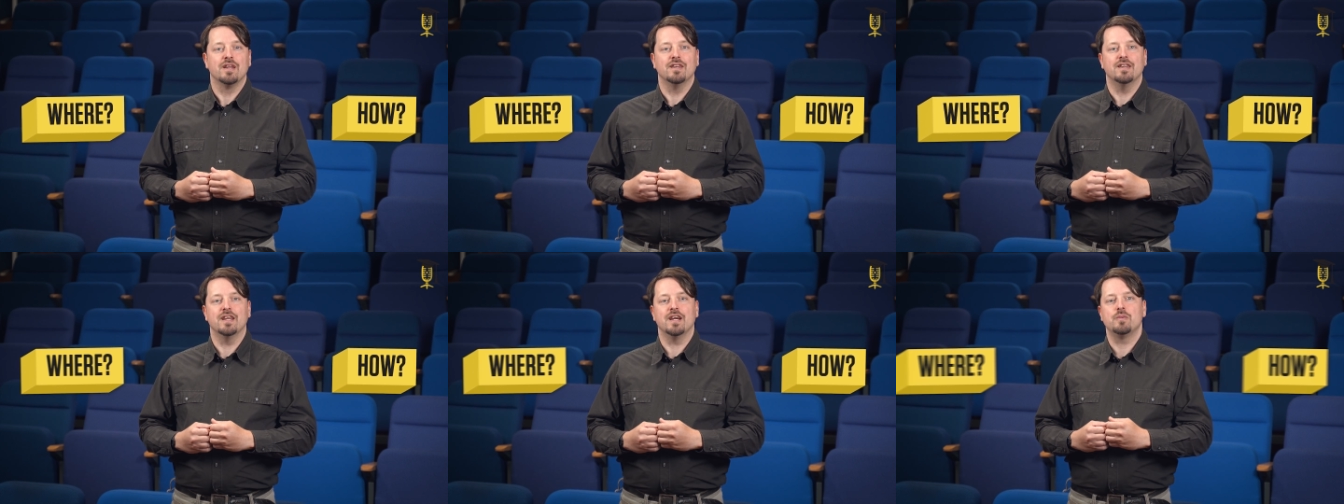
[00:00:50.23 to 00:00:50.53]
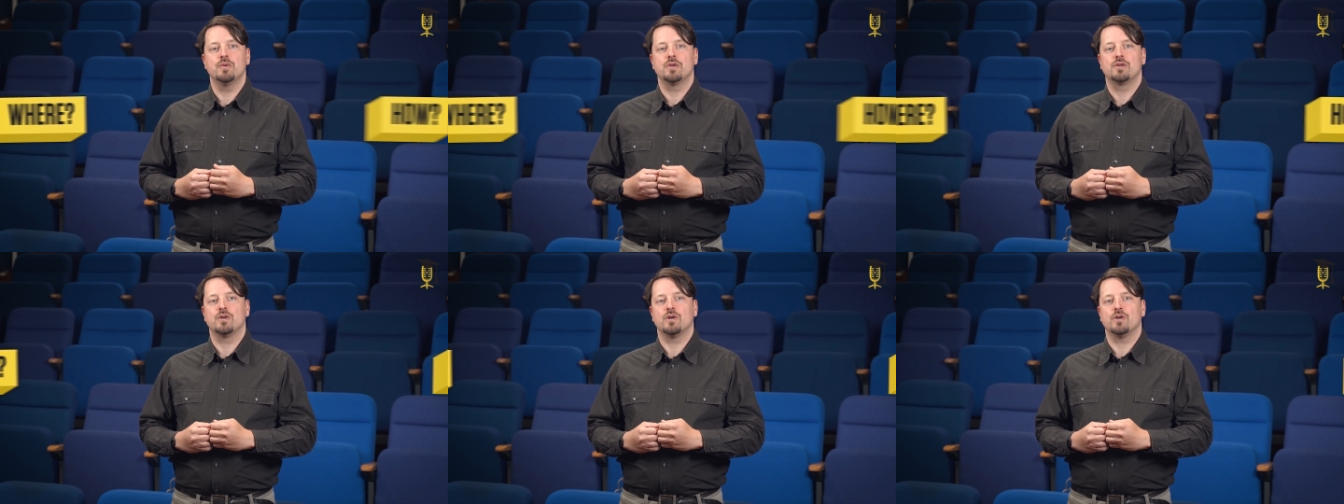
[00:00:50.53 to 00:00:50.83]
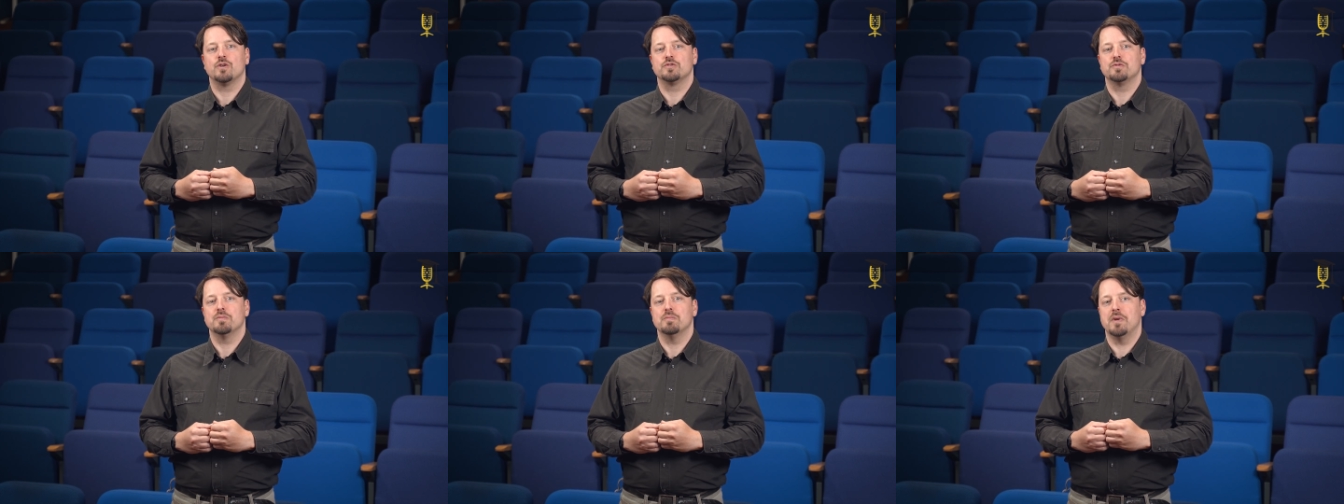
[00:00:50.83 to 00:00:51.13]
they will
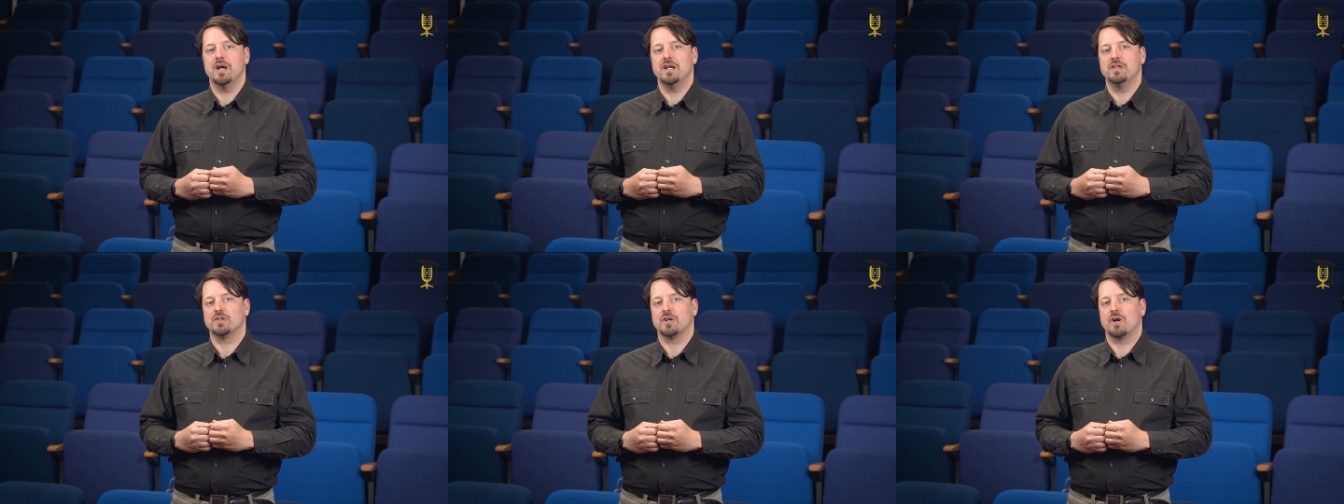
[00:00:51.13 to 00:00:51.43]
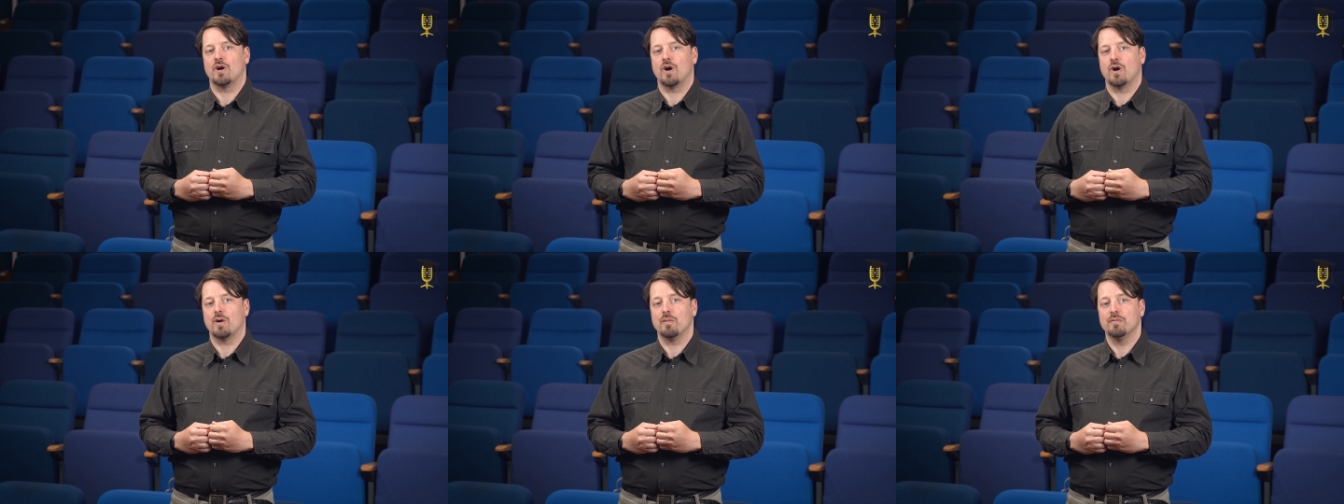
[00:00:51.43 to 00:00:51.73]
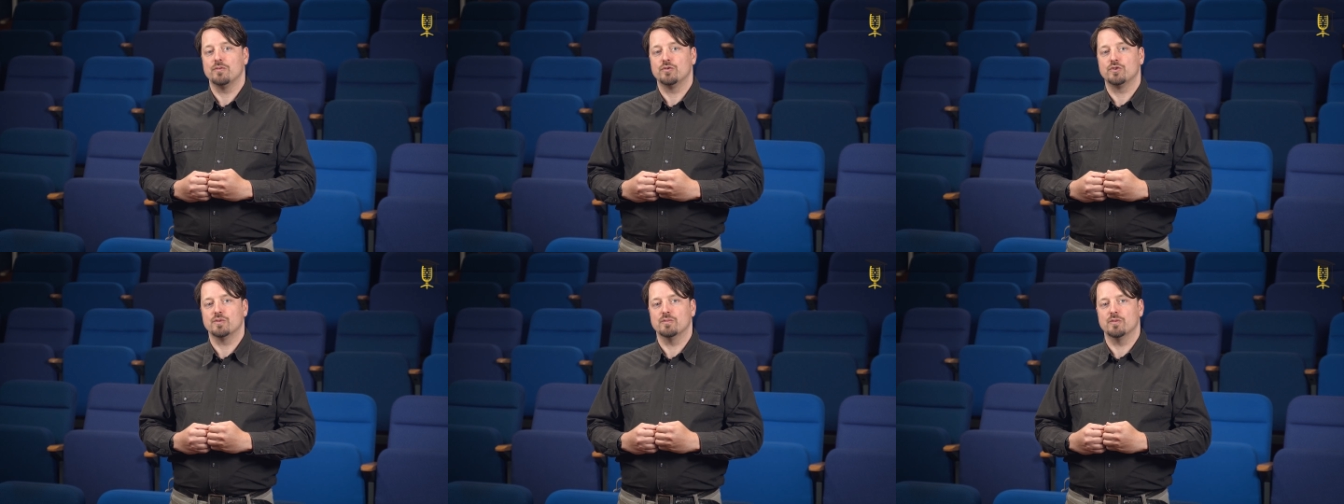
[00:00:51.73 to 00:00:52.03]
cause major harm
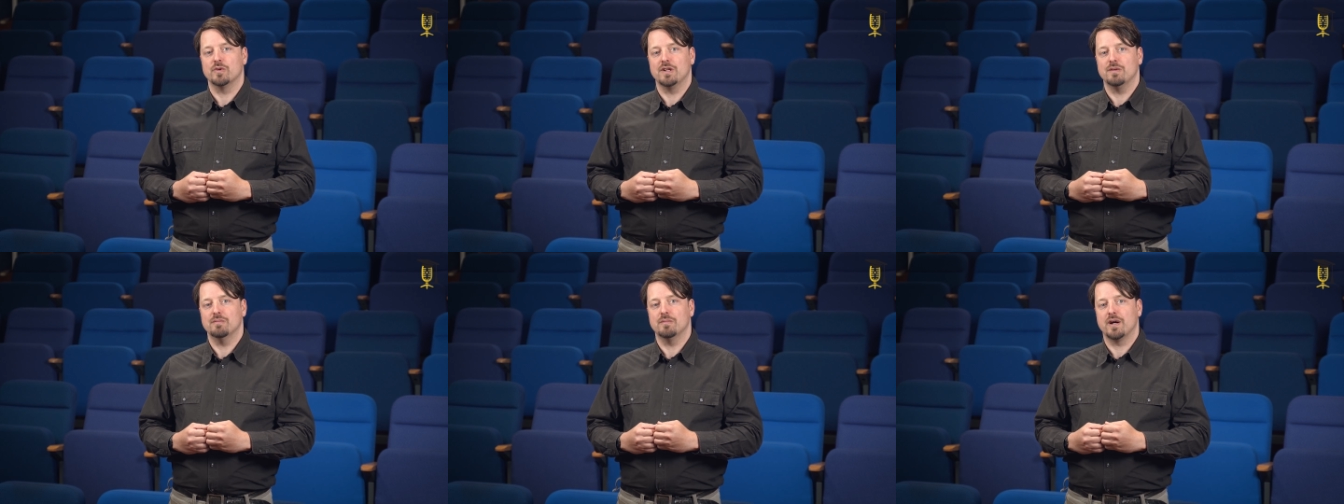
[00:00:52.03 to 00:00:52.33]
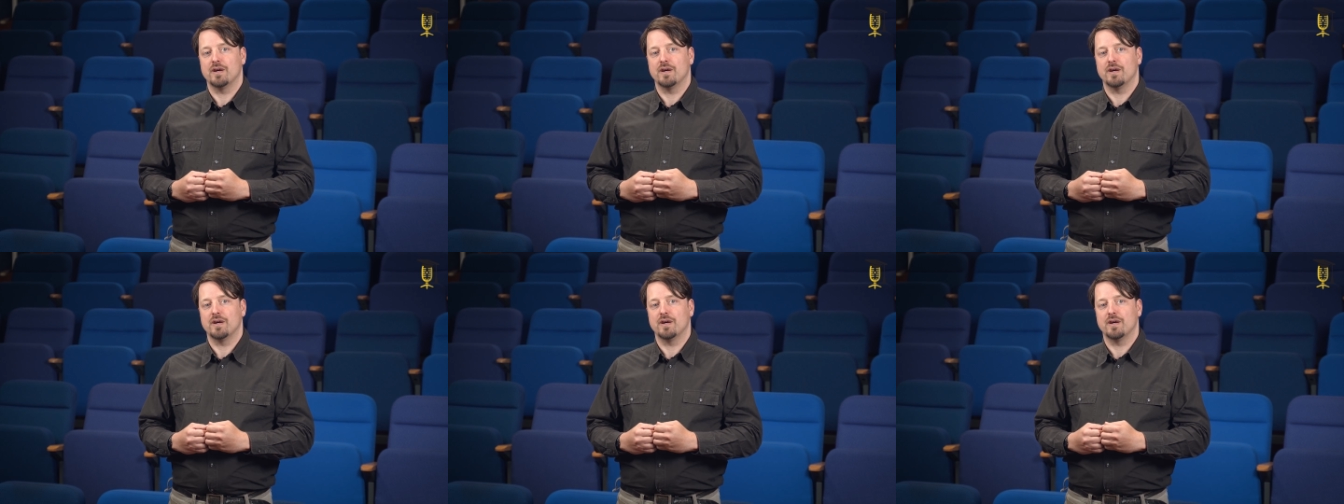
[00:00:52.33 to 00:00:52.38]
to marine